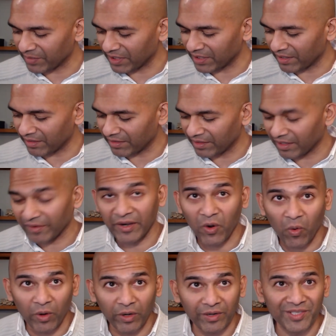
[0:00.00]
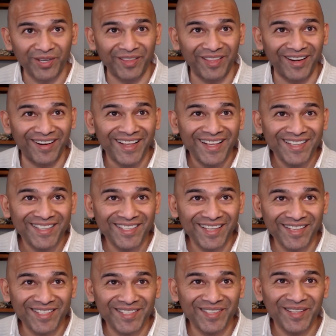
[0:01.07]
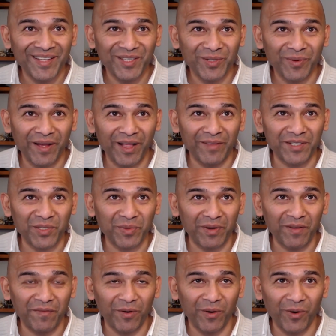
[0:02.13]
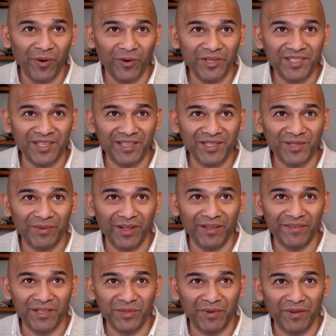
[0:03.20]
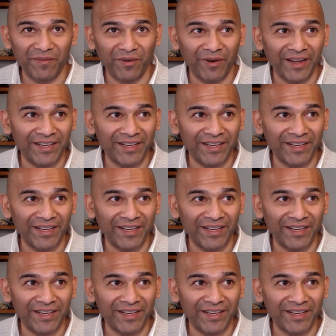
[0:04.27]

But they're in order. So they're 6, 12, and 24, or 6, 12, and 24.